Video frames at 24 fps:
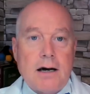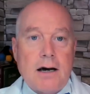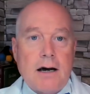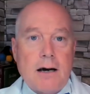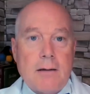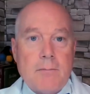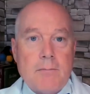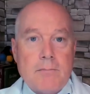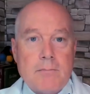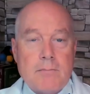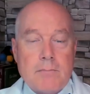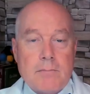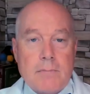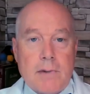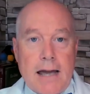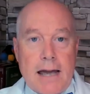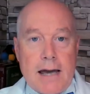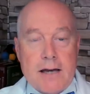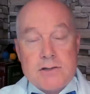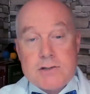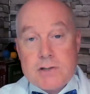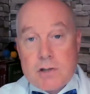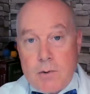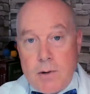um,
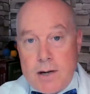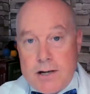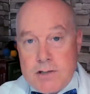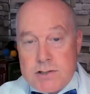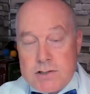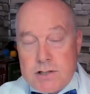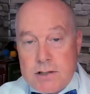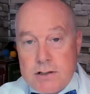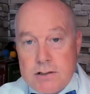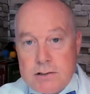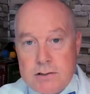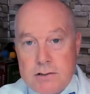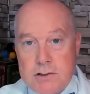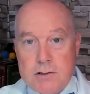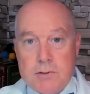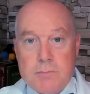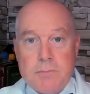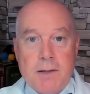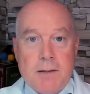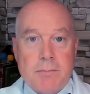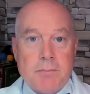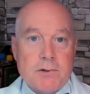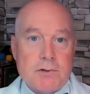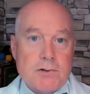ask the question
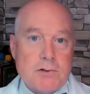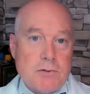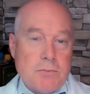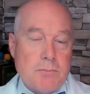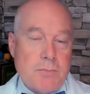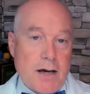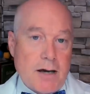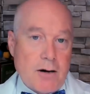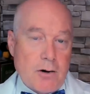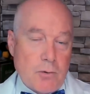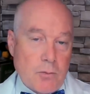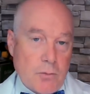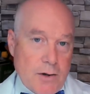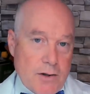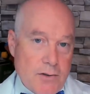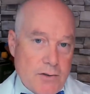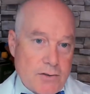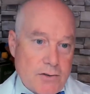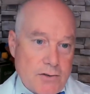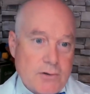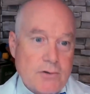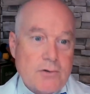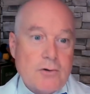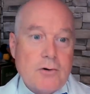do people do better
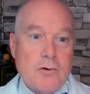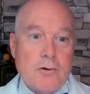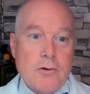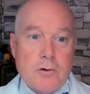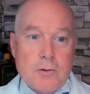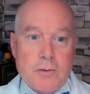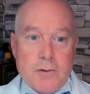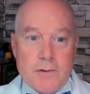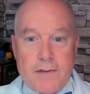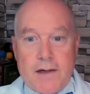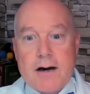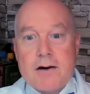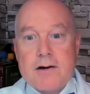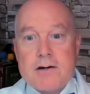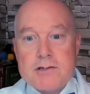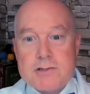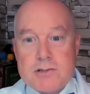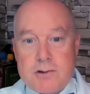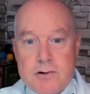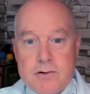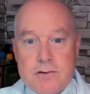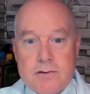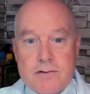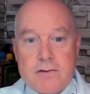with or without a
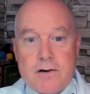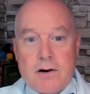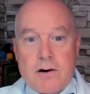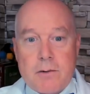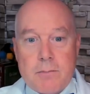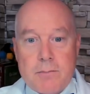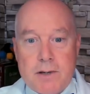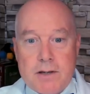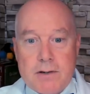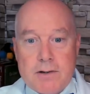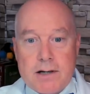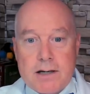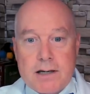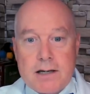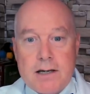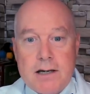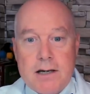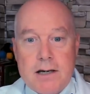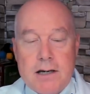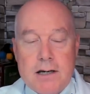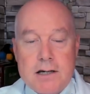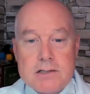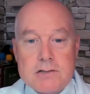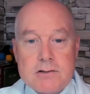certain therapeutic.
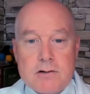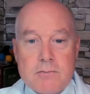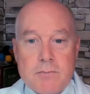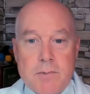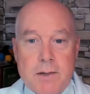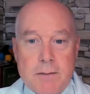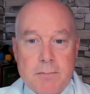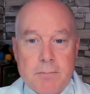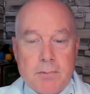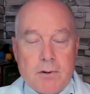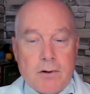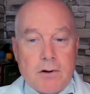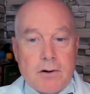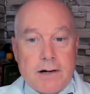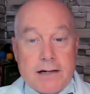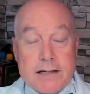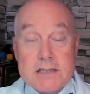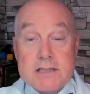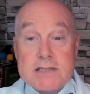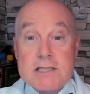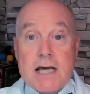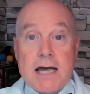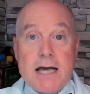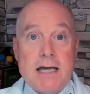So if people are
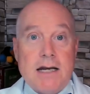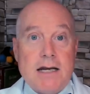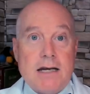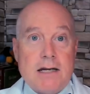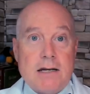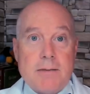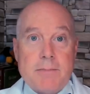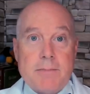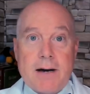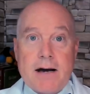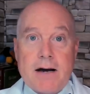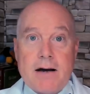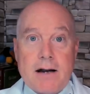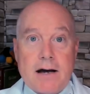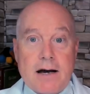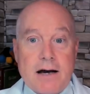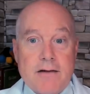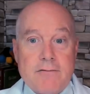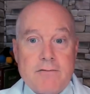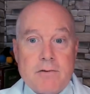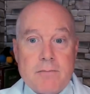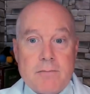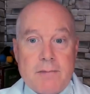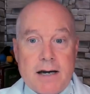excited about
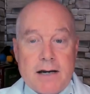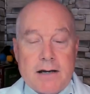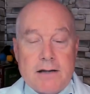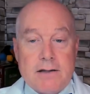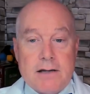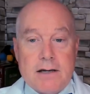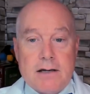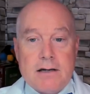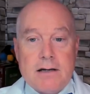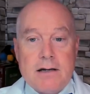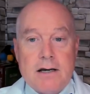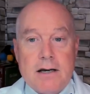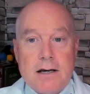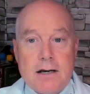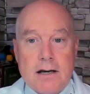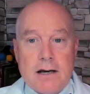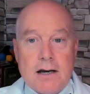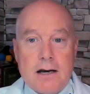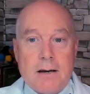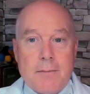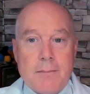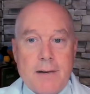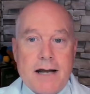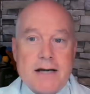ivermectin,
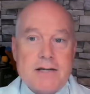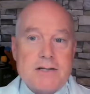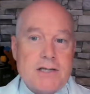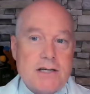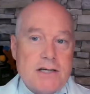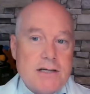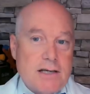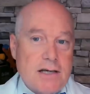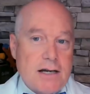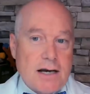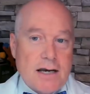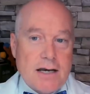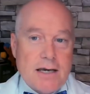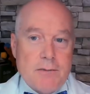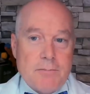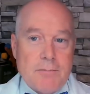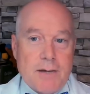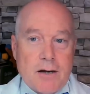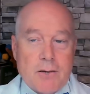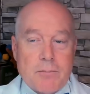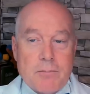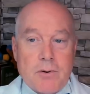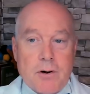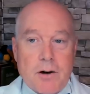um, and actually did, I
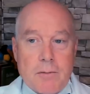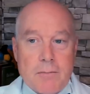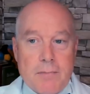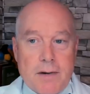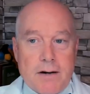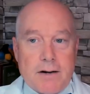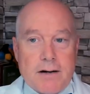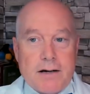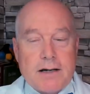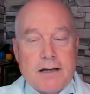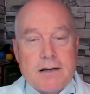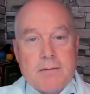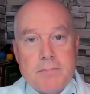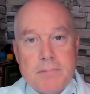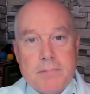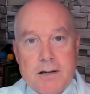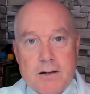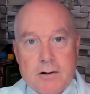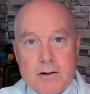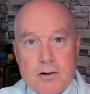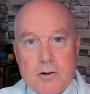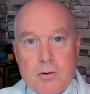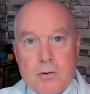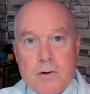emailed Paul Marik and
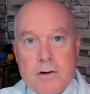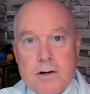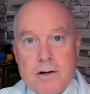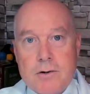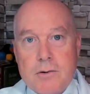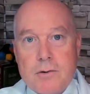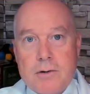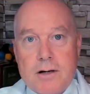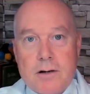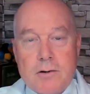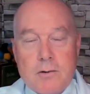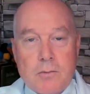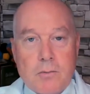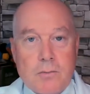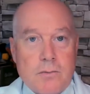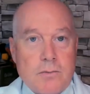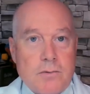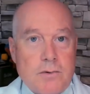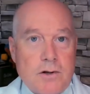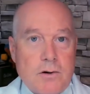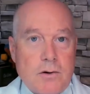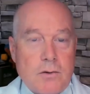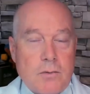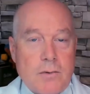Pierre Kory, who I know
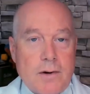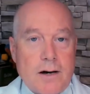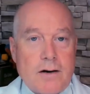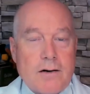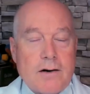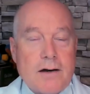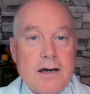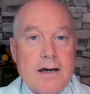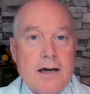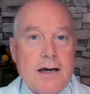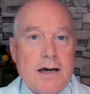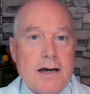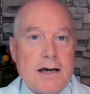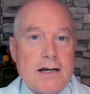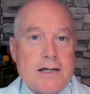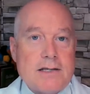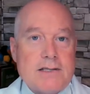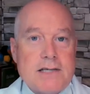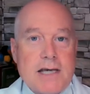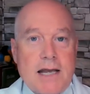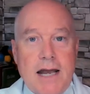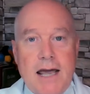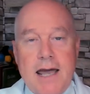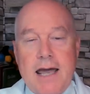know well, and
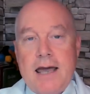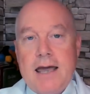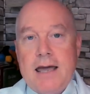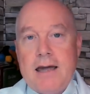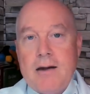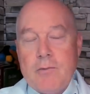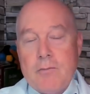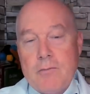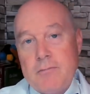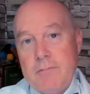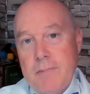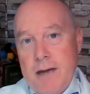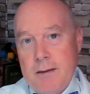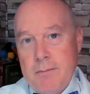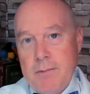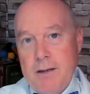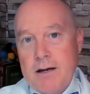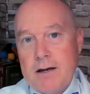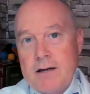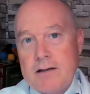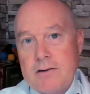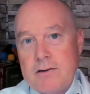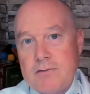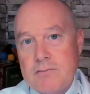I said, hey,
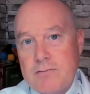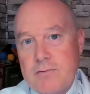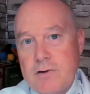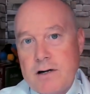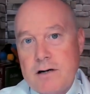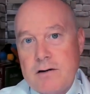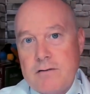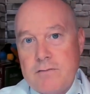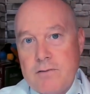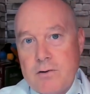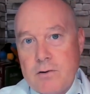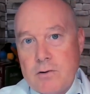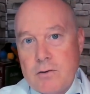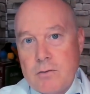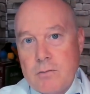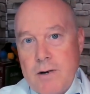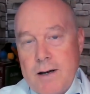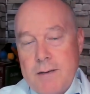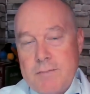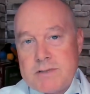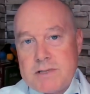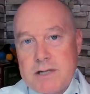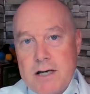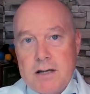maybe on the front of your
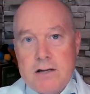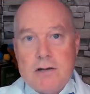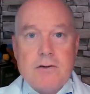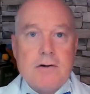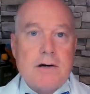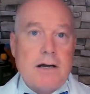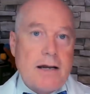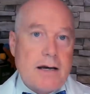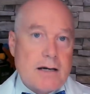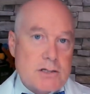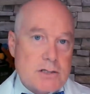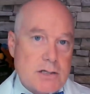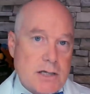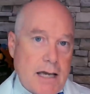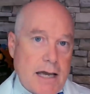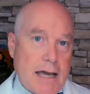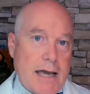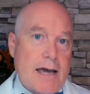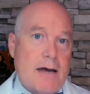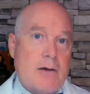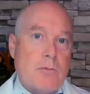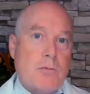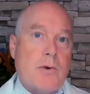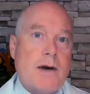website, you can
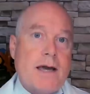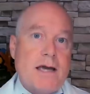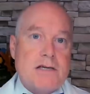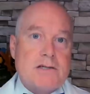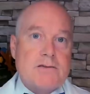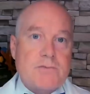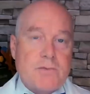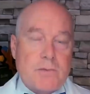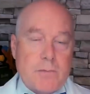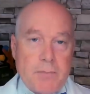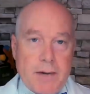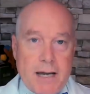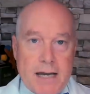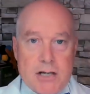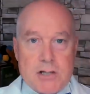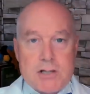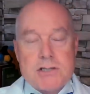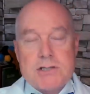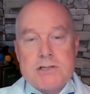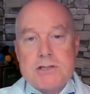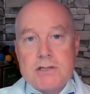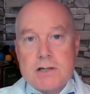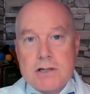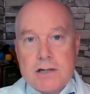actually add ways for
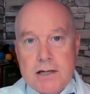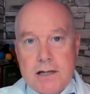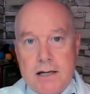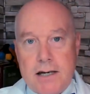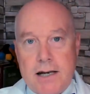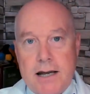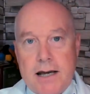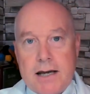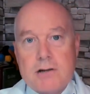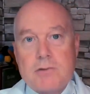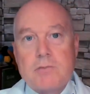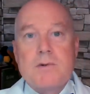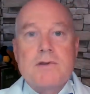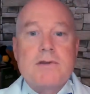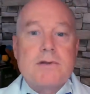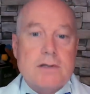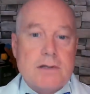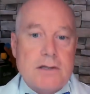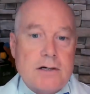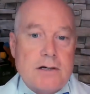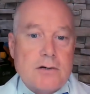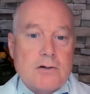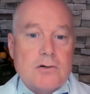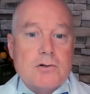patients to connect
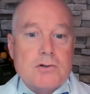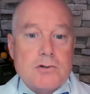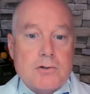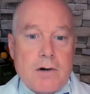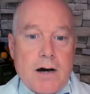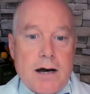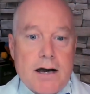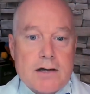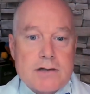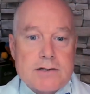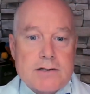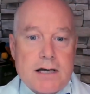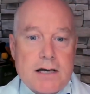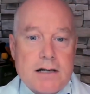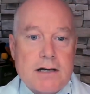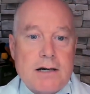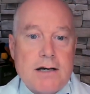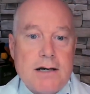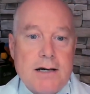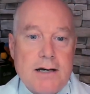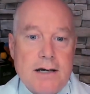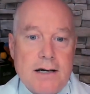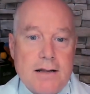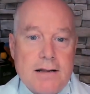with clinical trials.
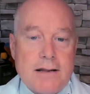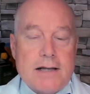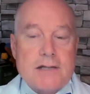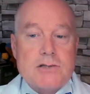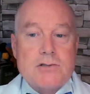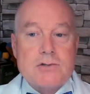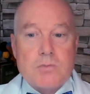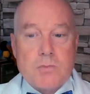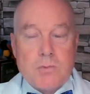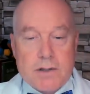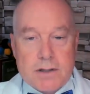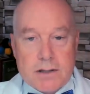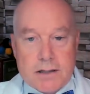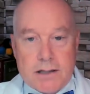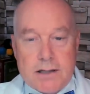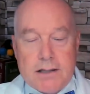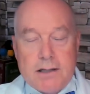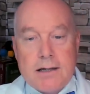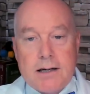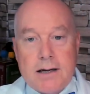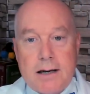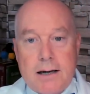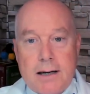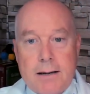That That's
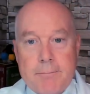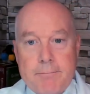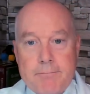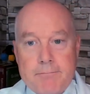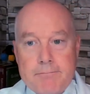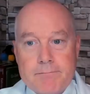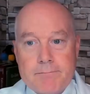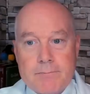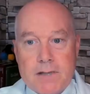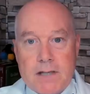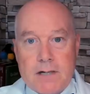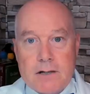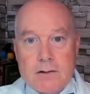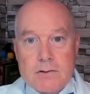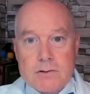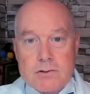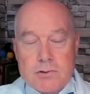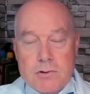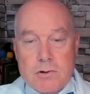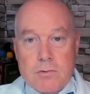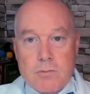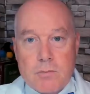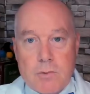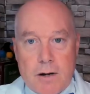really, um, you know,
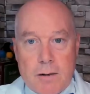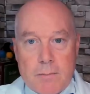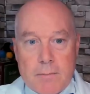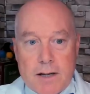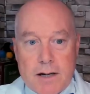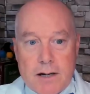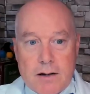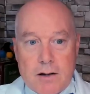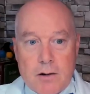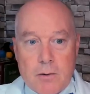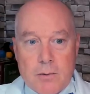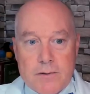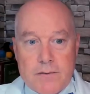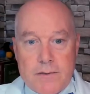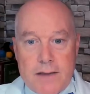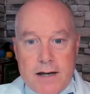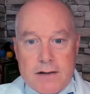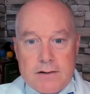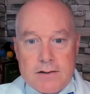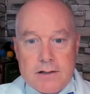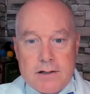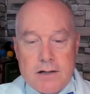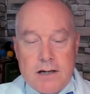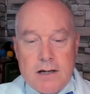sort of where I'm going to go with
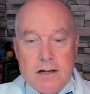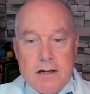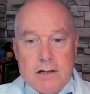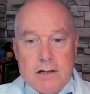that.